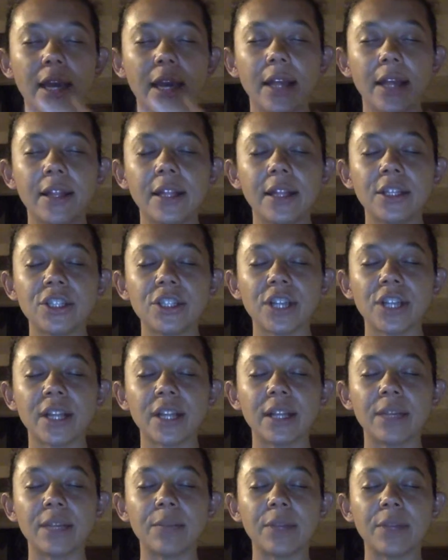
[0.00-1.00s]
And then
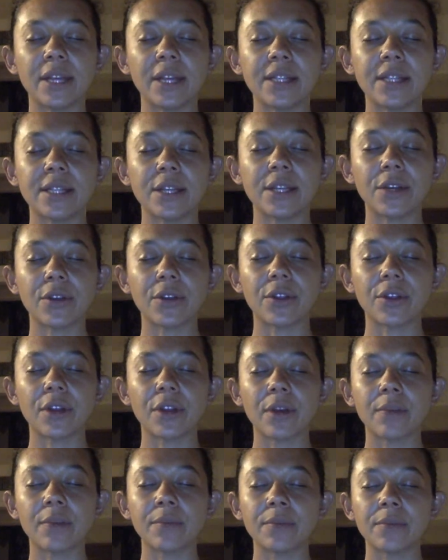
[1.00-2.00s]
gently placing your
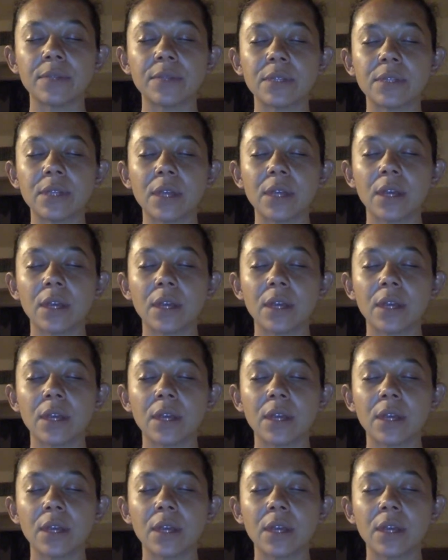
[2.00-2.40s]
thumbs